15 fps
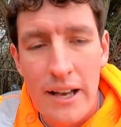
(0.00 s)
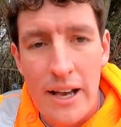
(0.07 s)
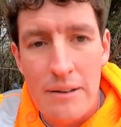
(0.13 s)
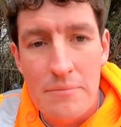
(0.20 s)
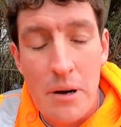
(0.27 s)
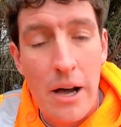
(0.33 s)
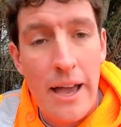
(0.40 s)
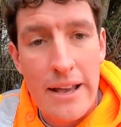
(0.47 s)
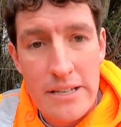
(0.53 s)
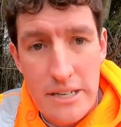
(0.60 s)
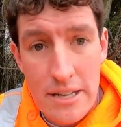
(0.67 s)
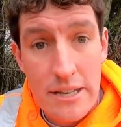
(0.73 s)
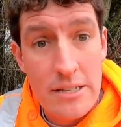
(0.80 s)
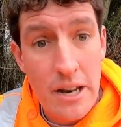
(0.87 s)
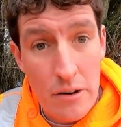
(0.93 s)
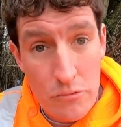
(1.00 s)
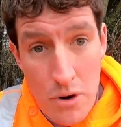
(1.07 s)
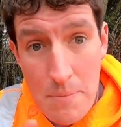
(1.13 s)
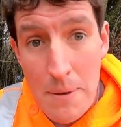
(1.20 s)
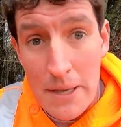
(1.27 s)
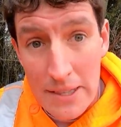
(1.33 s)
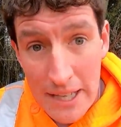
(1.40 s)
I actually ended up
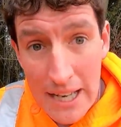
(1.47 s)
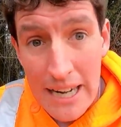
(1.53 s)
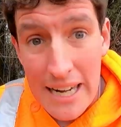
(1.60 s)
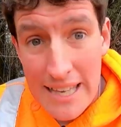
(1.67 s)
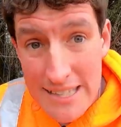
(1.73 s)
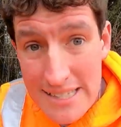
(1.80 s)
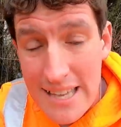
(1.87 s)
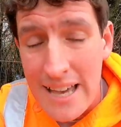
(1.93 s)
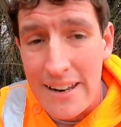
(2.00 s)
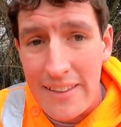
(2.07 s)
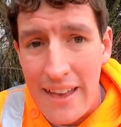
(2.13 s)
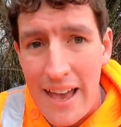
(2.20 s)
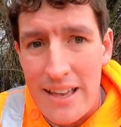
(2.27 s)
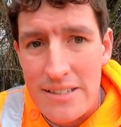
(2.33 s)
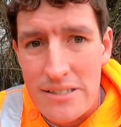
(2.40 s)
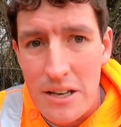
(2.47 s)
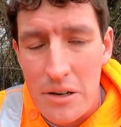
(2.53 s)
ripping the cleats out of that.